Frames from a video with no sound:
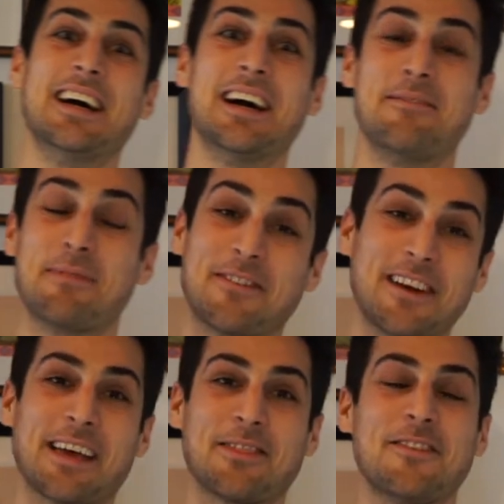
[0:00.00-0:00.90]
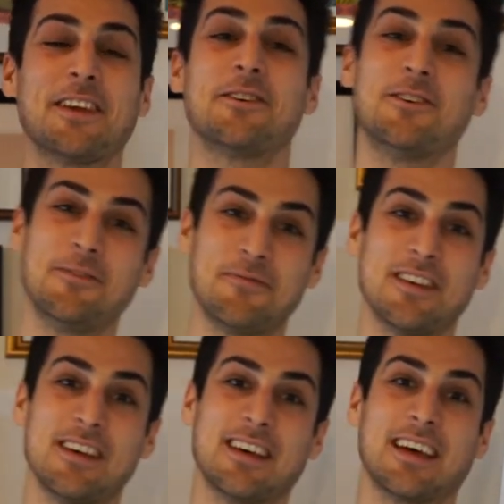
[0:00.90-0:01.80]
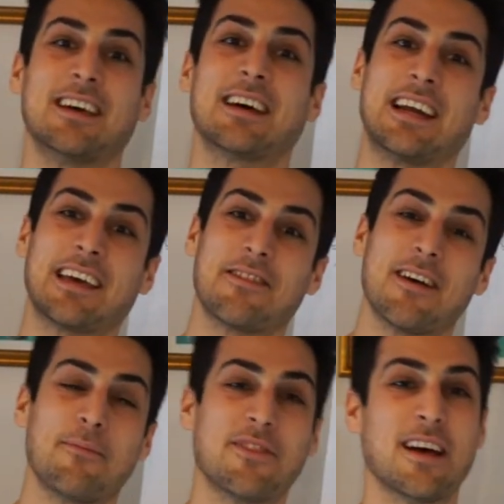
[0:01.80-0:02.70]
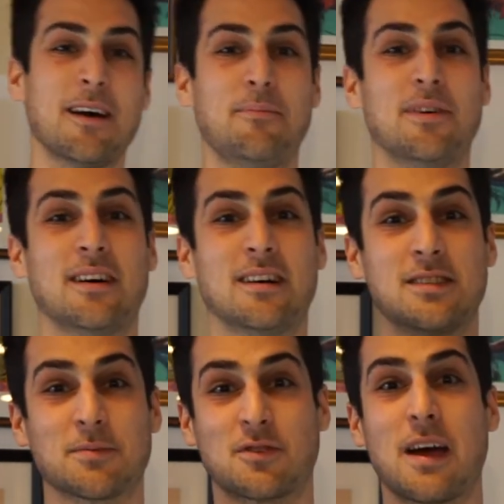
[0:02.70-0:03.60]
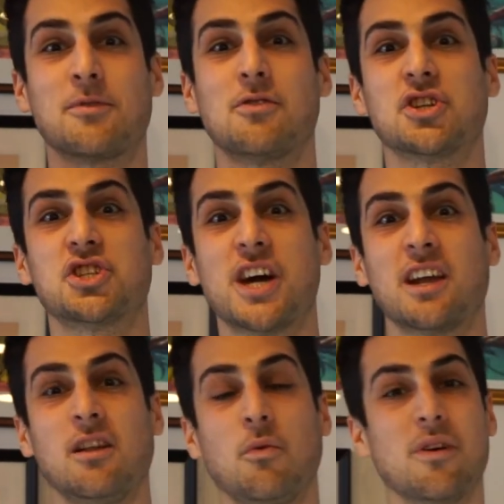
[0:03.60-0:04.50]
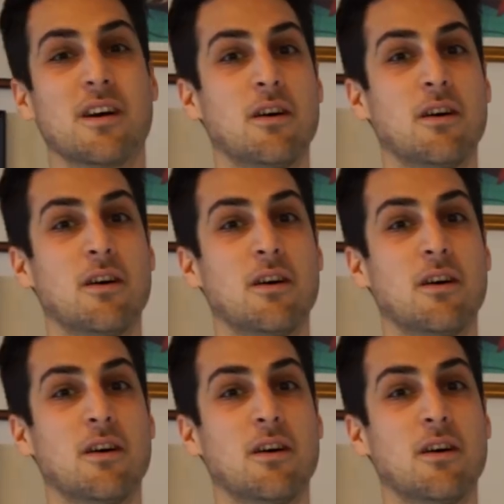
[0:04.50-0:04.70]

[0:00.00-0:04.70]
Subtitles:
If you like the video, click a thumbs up, subscribe to our channel. We're